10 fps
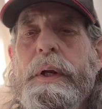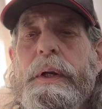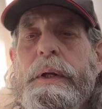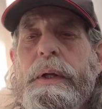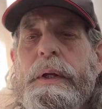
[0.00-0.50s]

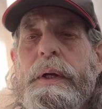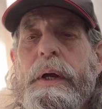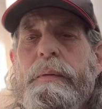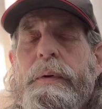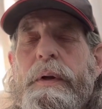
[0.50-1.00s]
and I,
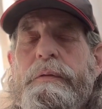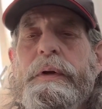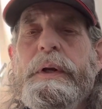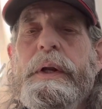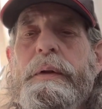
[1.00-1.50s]
when I was
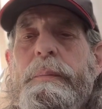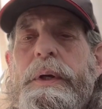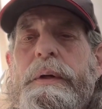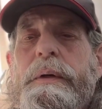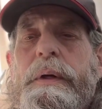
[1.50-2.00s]
looking at the
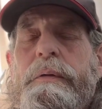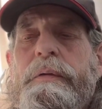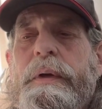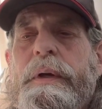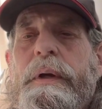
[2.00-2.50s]
meter, I was
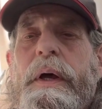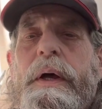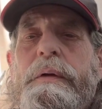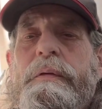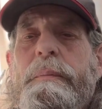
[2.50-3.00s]
thinking,
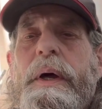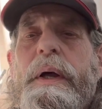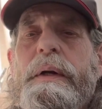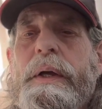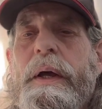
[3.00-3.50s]
oh, it's a
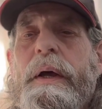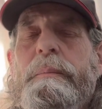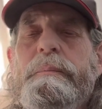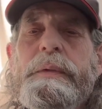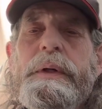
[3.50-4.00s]
bottle cap,
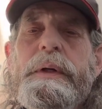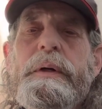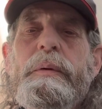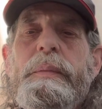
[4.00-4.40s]
you know.